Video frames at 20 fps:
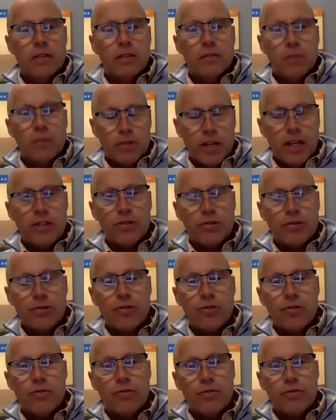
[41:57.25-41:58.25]
potential
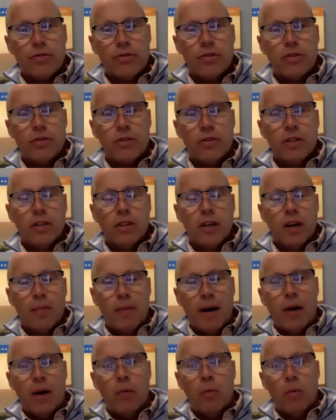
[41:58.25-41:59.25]
students
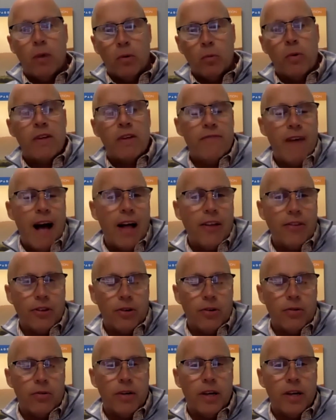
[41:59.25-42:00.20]
about what we value